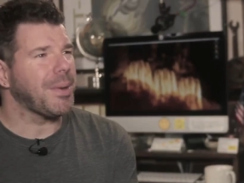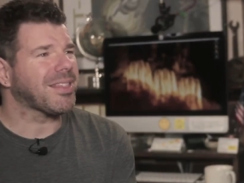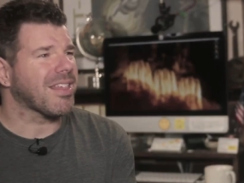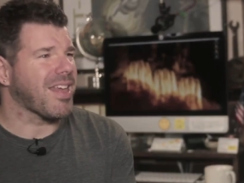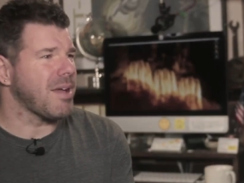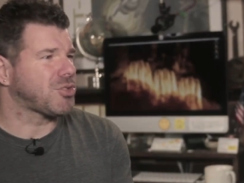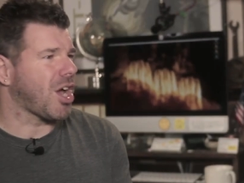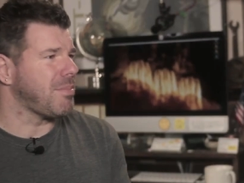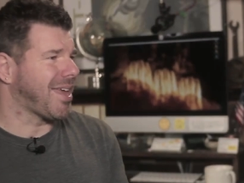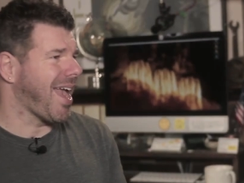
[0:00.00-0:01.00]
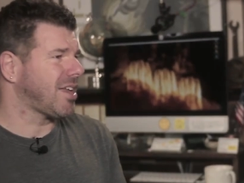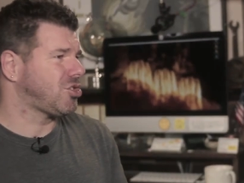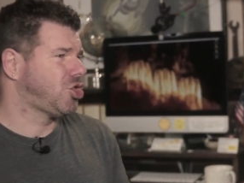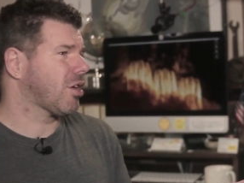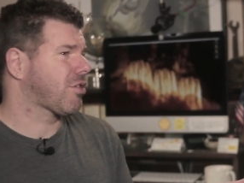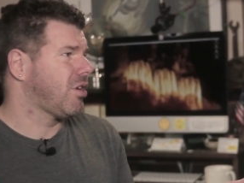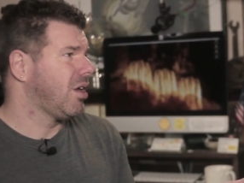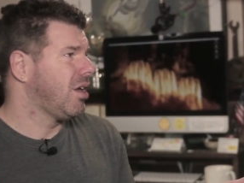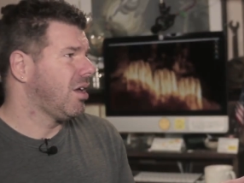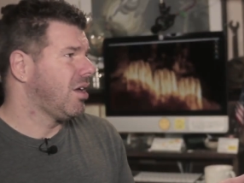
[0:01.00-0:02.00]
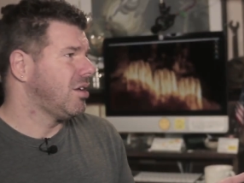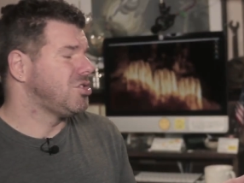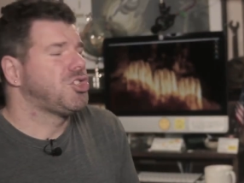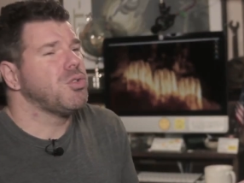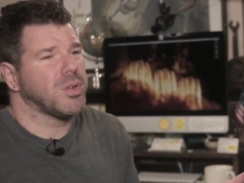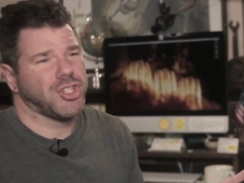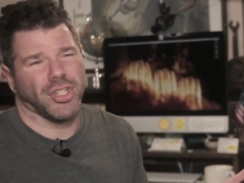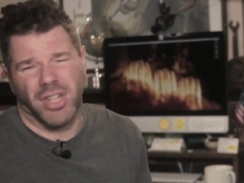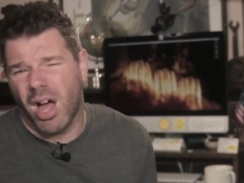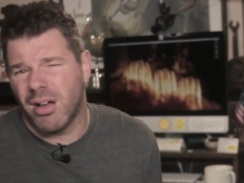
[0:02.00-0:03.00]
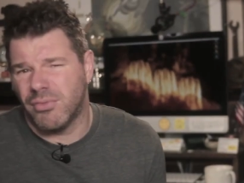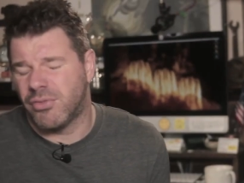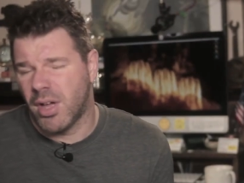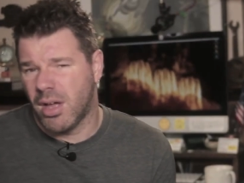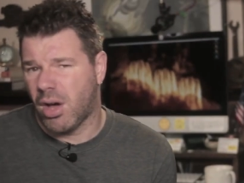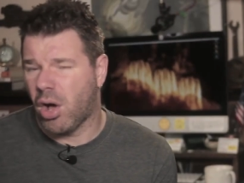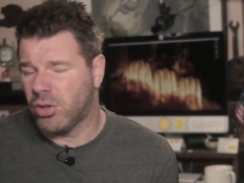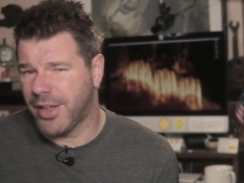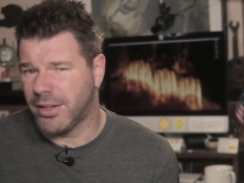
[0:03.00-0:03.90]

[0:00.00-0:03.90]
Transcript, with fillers: But at the same time, you can't just do what you love all day